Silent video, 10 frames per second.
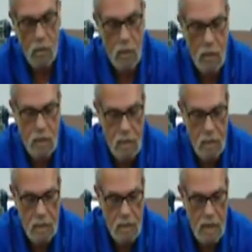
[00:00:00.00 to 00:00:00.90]
this
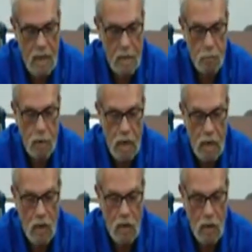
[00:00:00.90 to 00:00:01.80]
is a
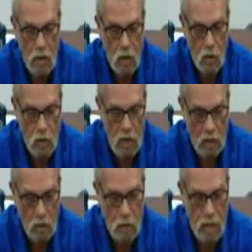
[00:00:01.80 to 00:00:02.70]
periodontal